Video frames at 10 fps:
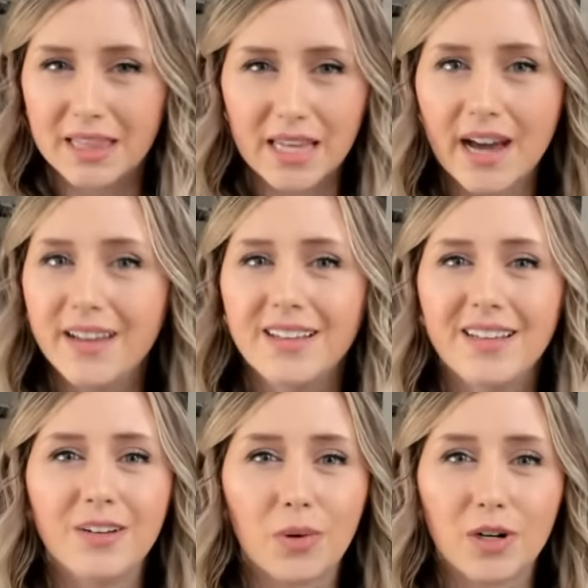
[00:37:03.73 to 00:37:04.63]
like that,
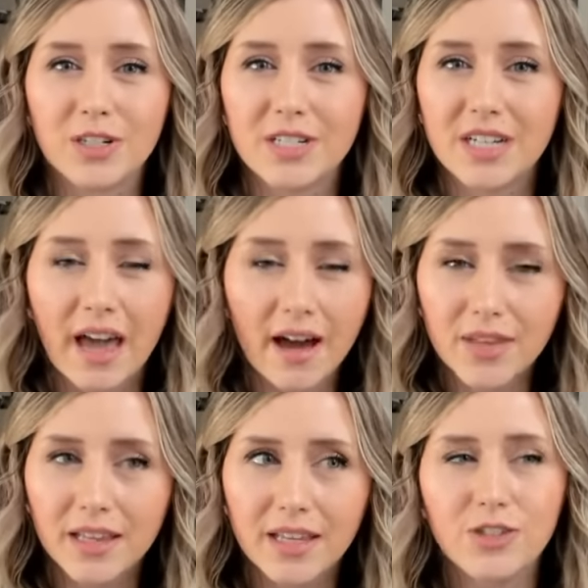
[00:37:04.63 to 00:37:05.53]
in order to have that
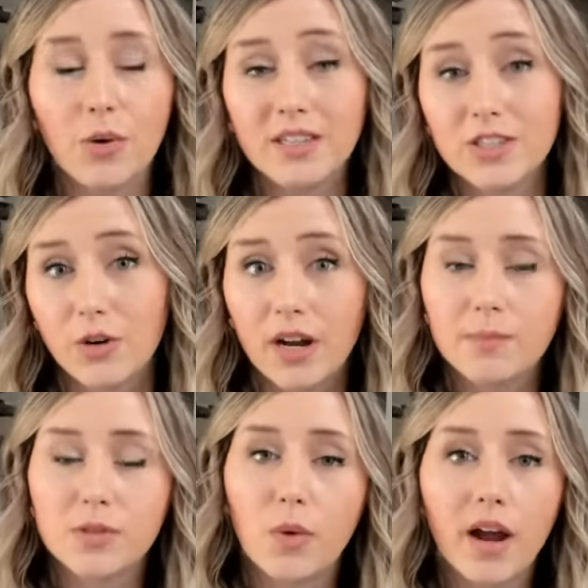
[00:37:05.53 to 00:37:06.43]
link. So,
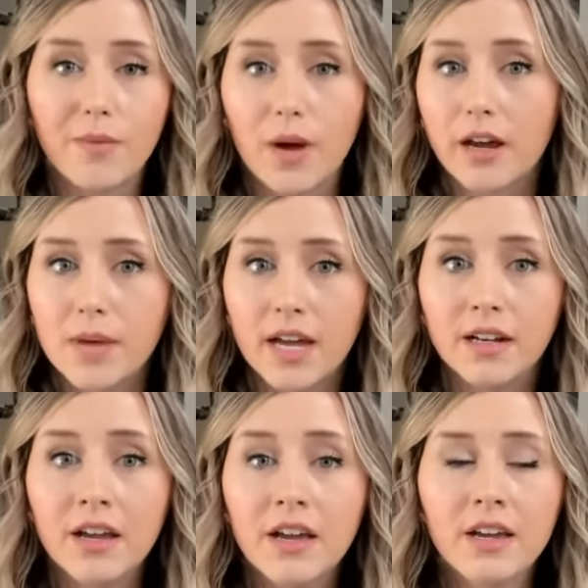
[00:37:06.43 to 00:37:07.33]
Instagram's where I
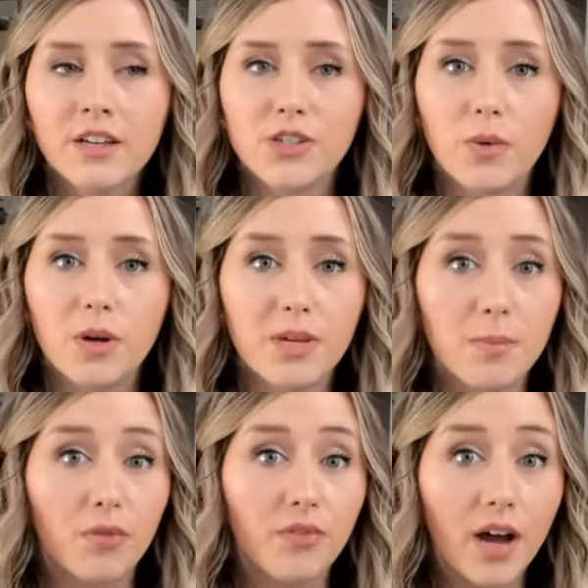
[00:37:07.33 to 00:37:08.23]
recommend. So, when
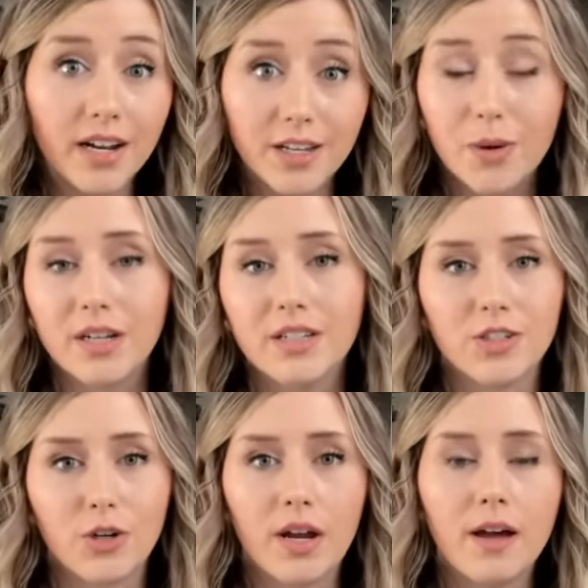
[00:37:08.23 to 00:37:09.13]
people find you on
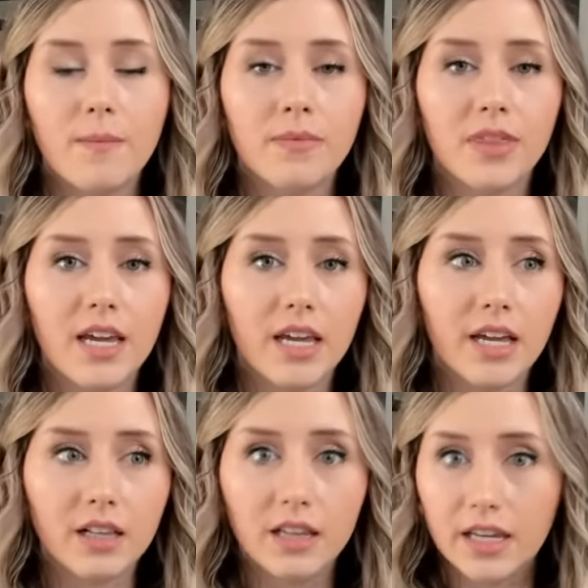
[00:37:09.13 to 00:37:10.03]
Instagram, they
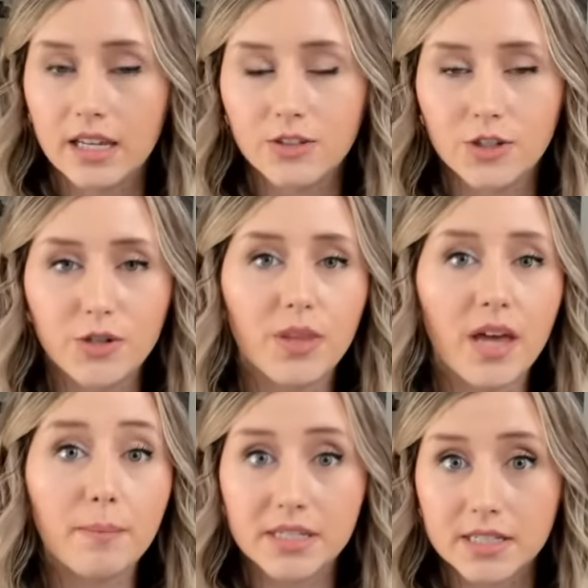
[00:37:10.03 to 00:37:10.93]
can click into
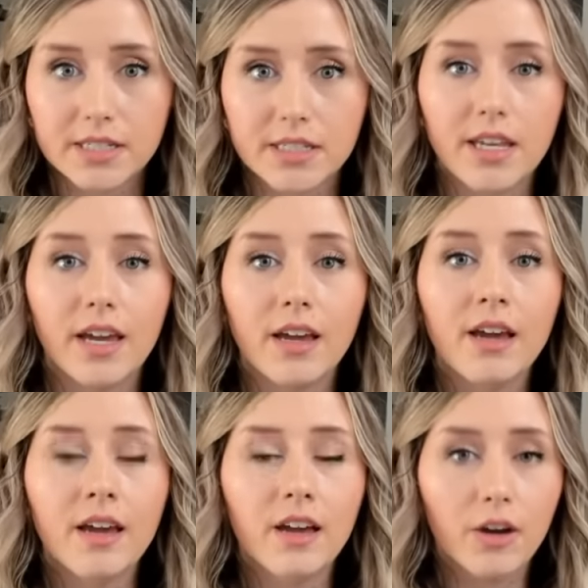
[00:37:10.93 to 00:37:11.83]
that business link
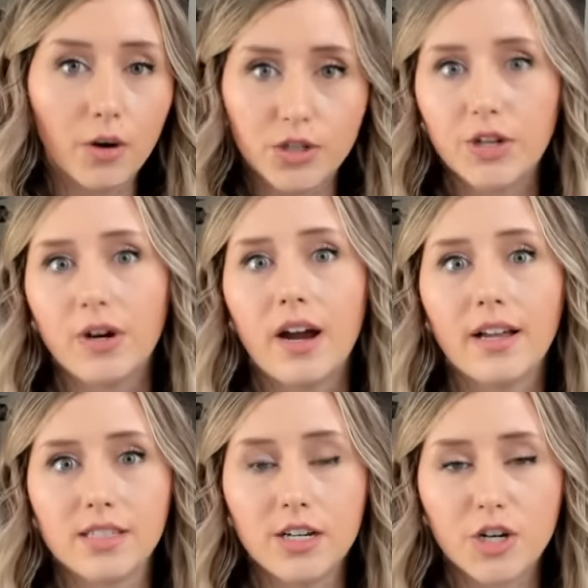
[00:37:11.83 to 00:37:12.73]
go to your
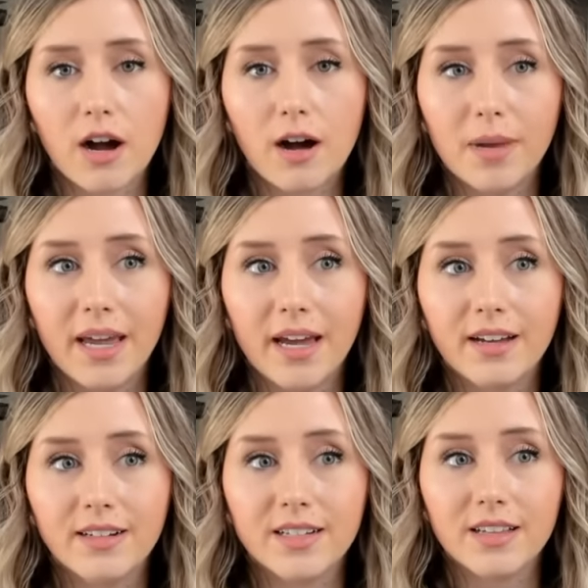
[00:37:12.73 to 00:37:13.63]
Etsy shop.
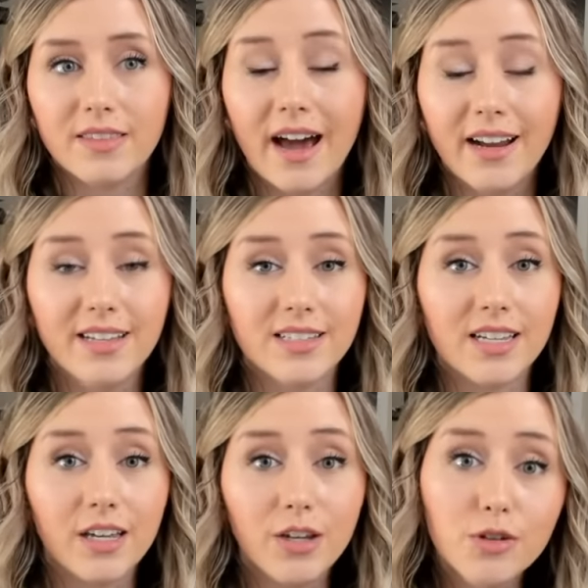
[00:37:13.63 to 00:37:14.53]
And that is
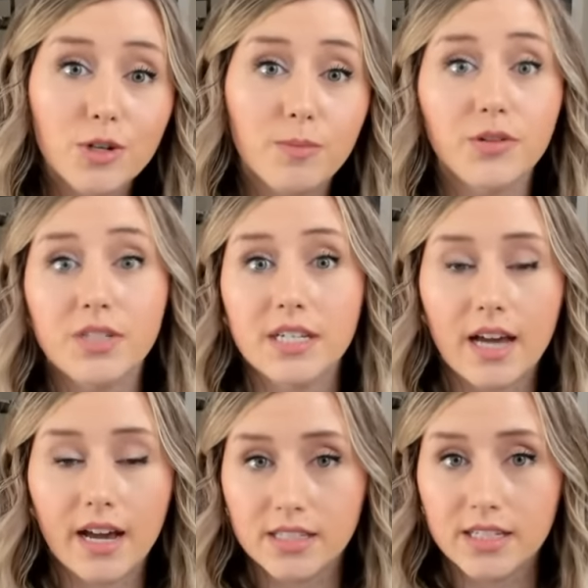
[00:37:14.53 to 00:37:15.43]
a huge boost in
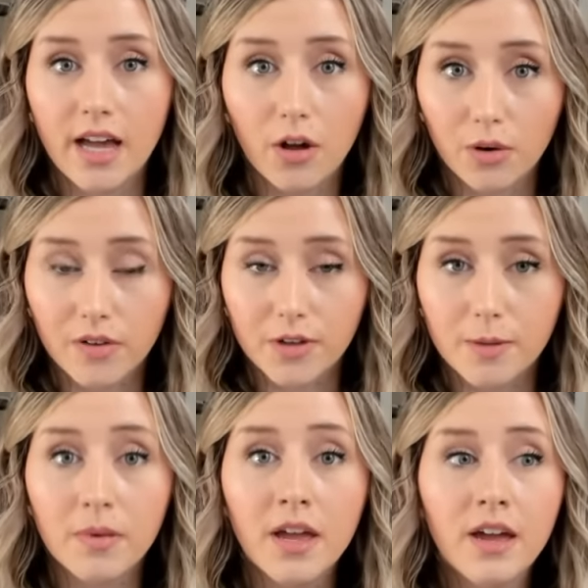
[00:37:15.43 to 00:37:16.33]
the Etsy
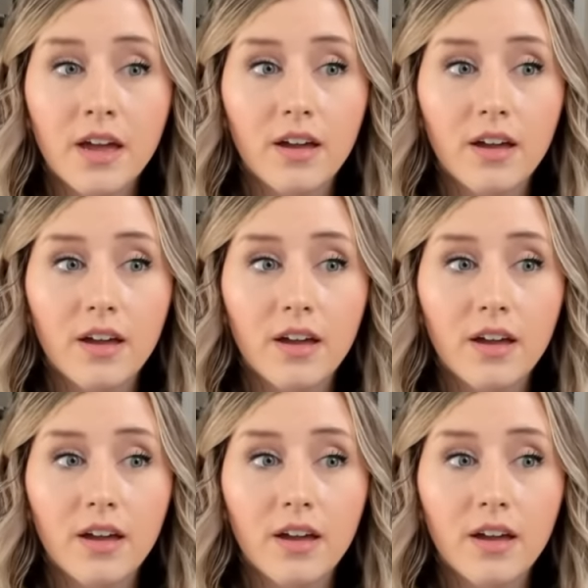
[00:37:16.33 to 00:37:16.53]
algorithm